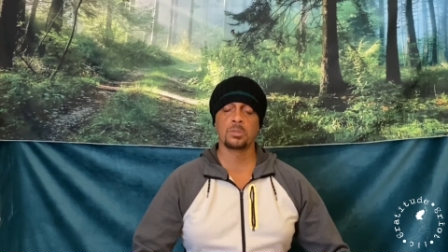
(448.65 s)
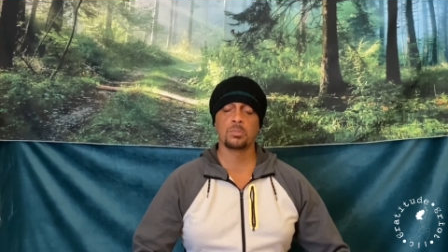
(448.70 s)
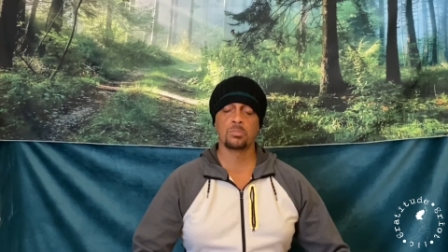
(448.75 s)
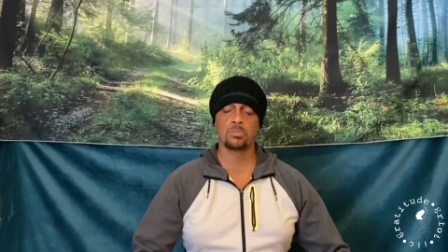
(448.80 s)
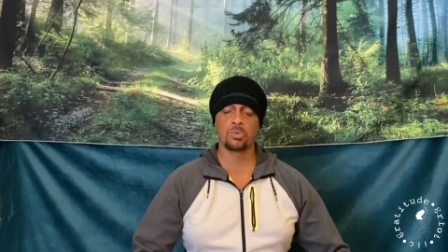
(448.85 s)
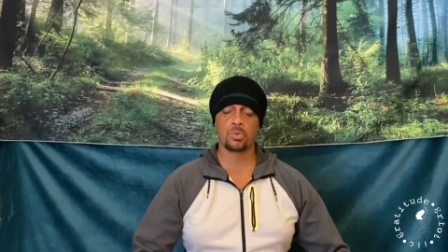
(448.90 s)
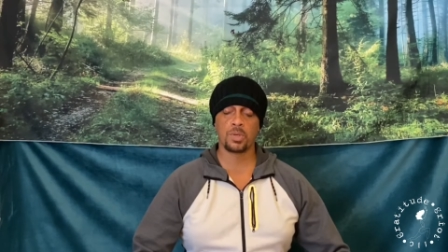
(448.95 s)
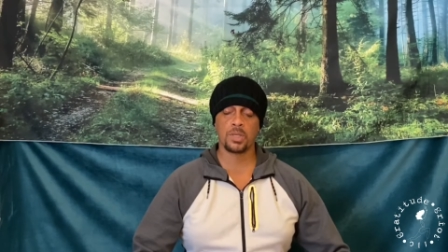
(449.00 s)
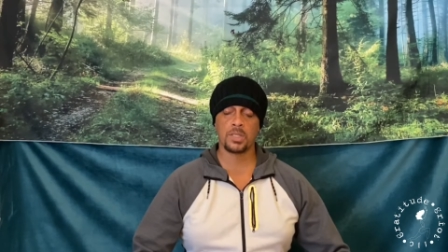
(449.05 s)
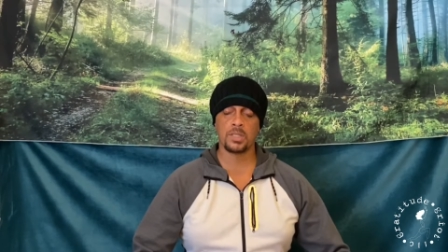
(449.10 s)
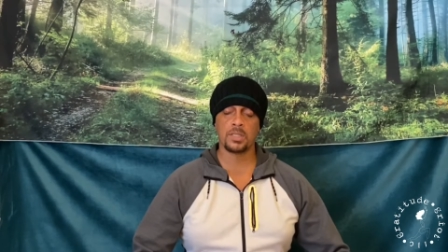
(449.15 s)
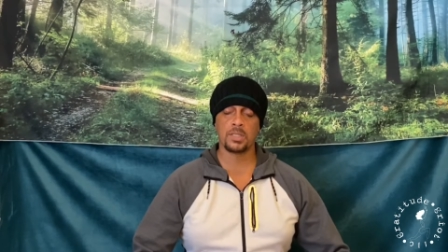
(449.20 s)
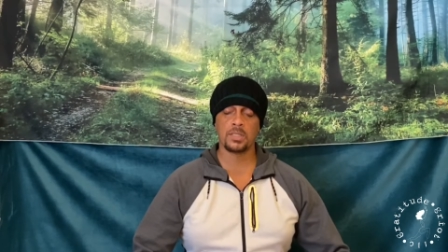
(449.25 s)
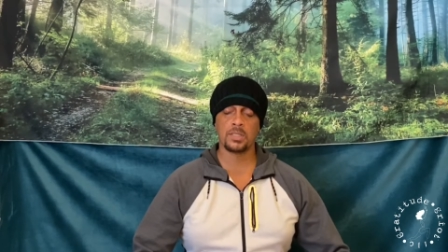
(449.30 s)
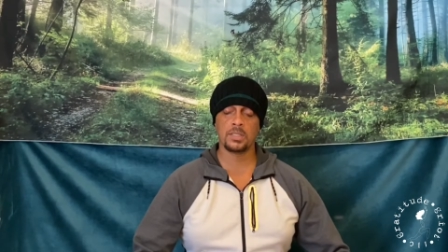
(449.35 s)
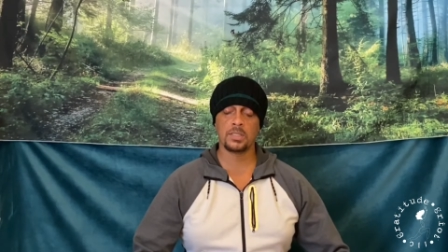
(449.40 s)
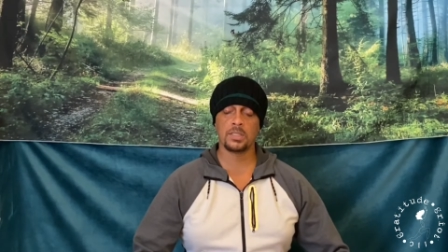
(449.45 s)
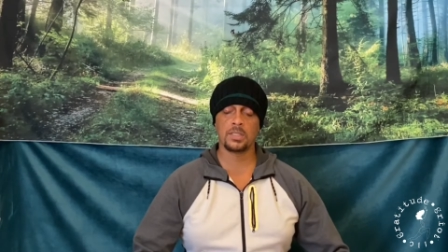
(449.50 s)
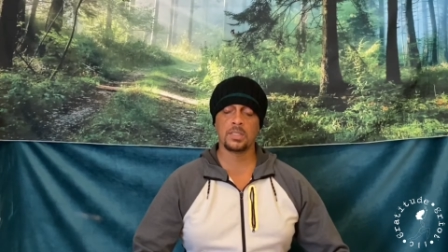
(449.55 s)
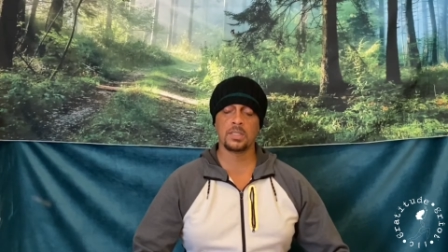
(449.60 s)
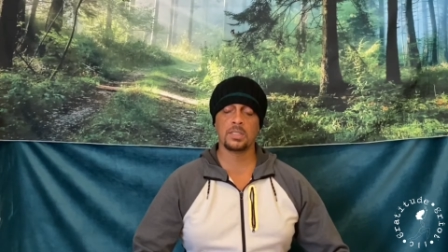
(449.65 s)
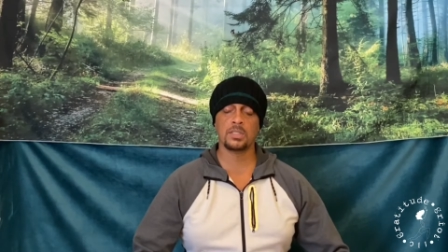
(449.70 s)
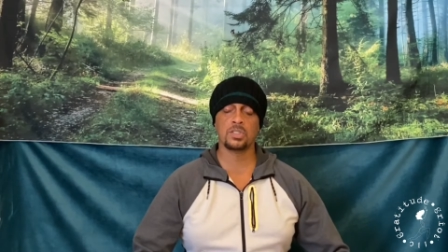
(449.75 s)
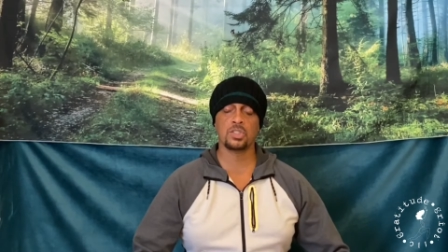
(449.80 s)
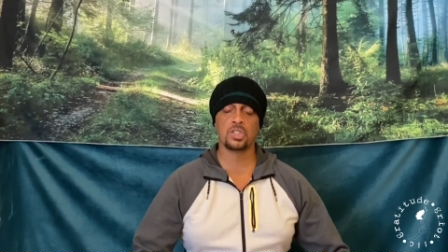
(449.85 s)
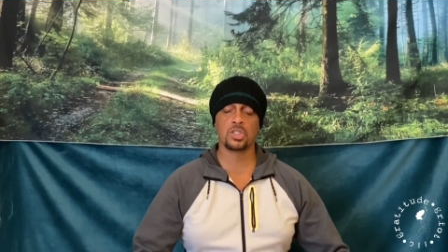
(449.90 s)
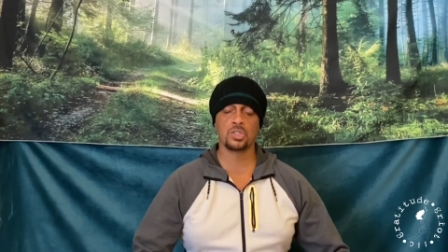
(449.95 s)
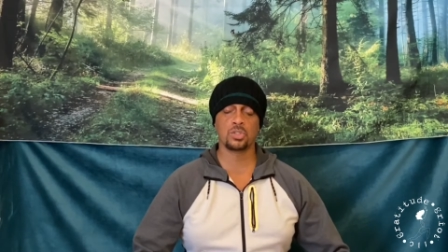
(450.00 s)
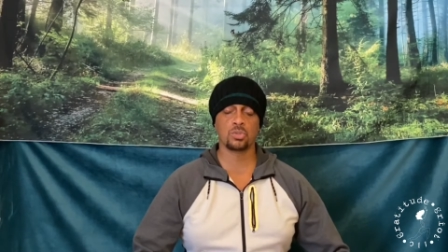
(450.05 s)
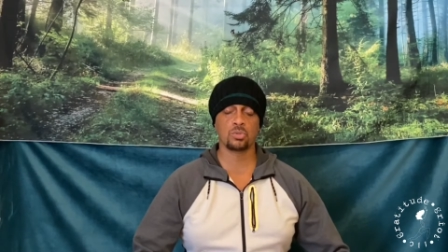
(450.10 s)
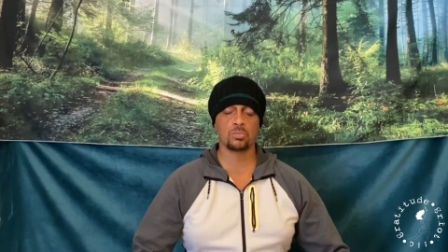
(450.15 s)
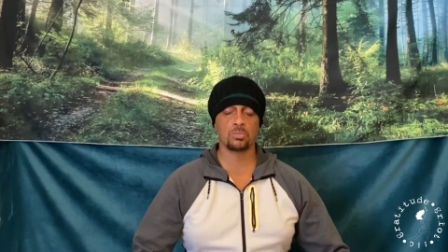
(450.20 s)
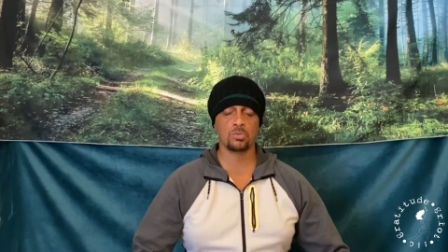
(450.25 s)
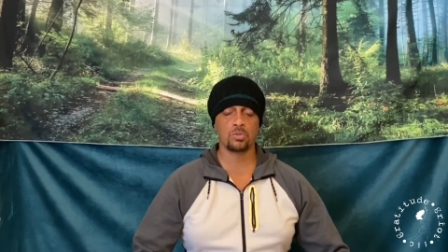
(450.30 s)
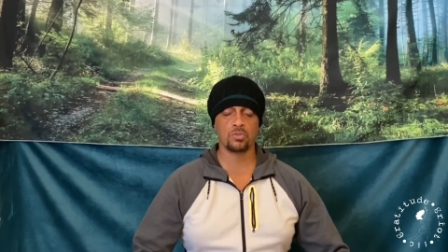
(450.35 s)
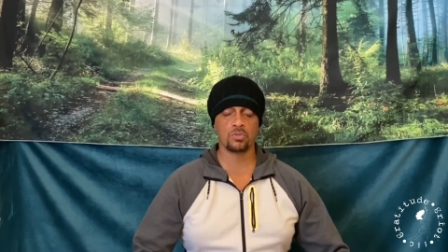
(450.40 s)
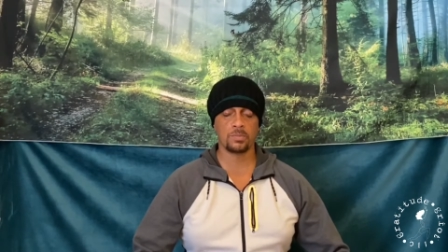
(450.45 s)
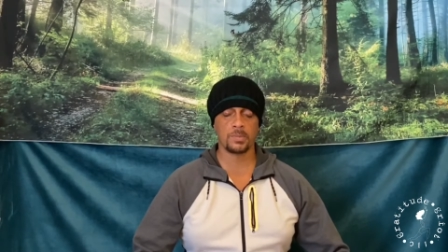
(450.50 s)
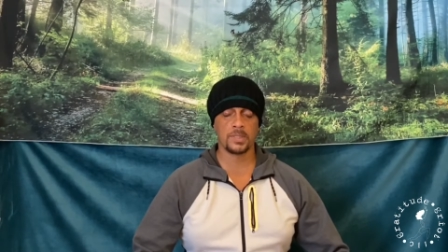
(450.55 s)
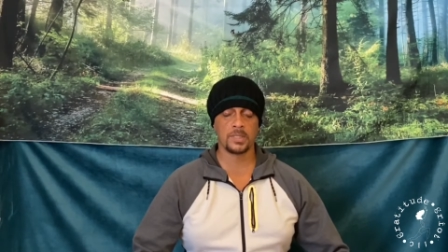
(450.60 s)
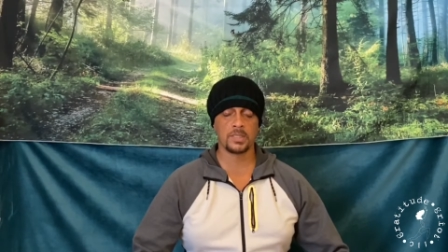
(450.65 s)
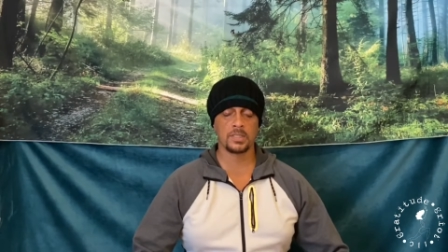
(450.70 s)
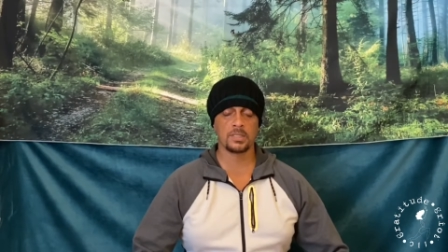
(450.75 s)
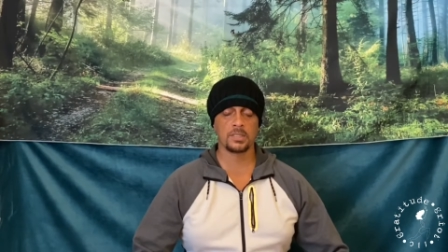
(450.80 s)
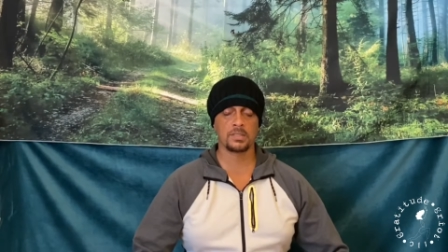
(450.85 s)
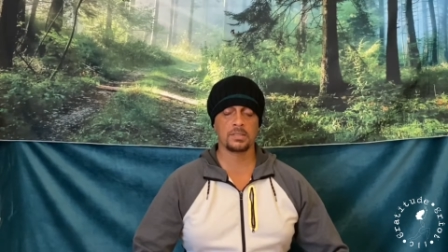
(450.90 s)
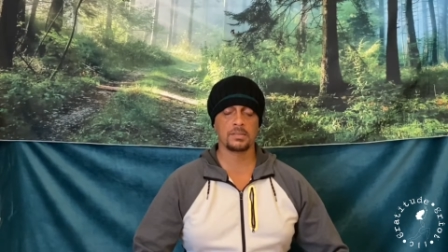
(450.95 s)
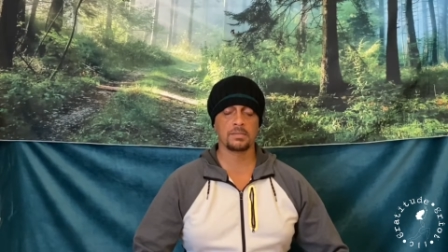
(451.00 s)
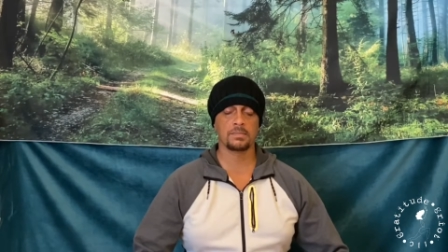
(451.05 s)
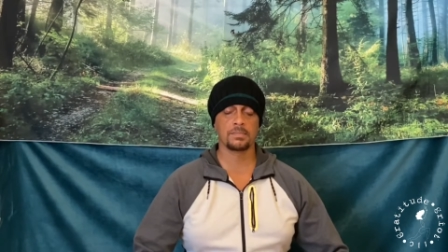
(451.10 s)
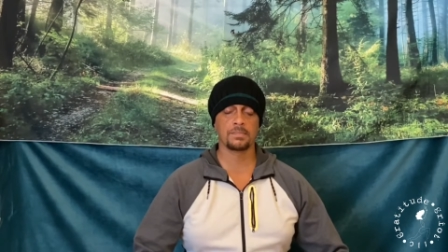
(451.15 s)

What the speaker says: breathing and gentle movements.